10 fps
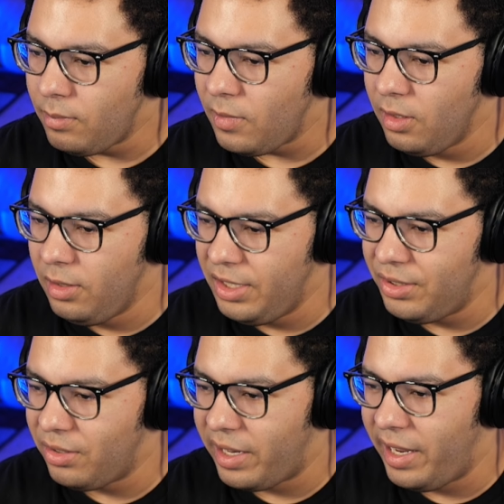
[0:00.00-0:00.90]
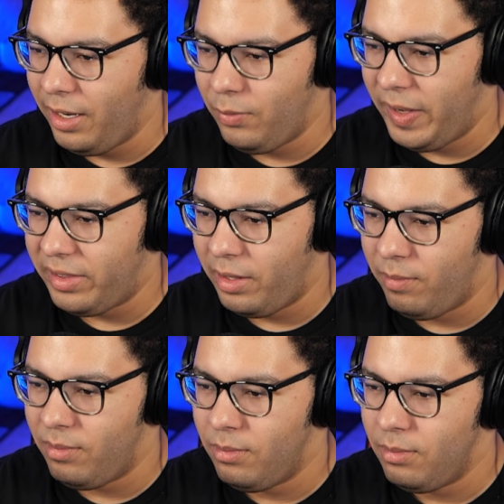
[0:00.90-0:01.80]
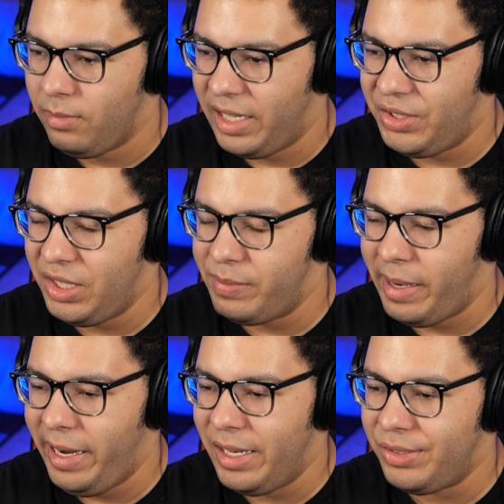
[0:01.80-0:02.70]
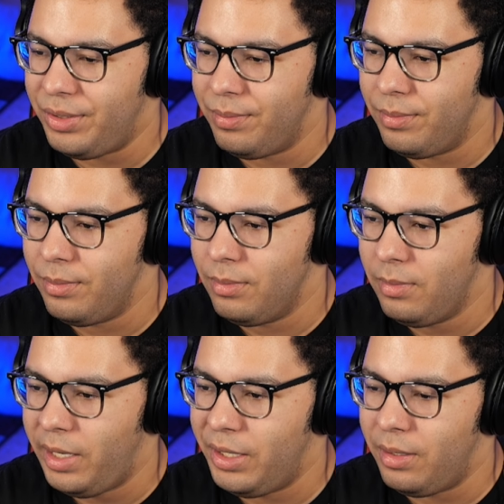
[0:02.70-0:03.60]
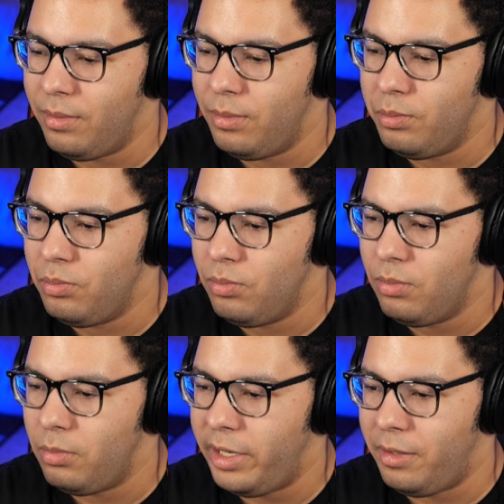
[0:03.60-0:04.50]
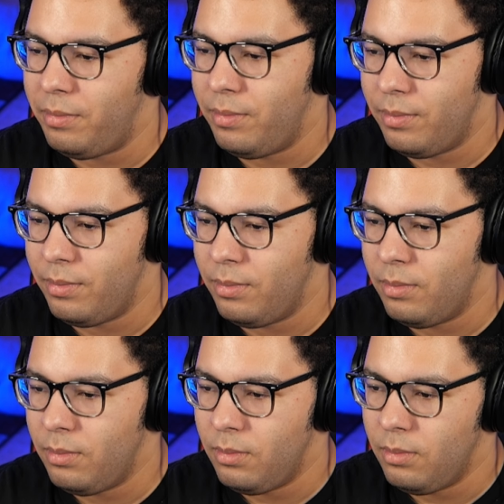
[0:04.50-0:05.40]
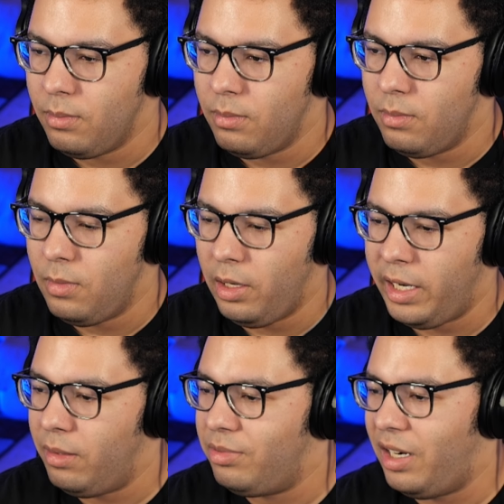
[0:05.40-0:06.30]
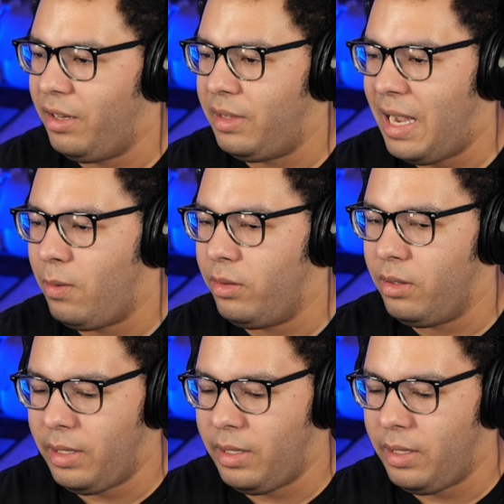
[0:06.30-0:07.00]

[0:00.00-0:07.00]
At least he's a king, and got to see some ants. Yeah. Wait. Okay, sorry, that one...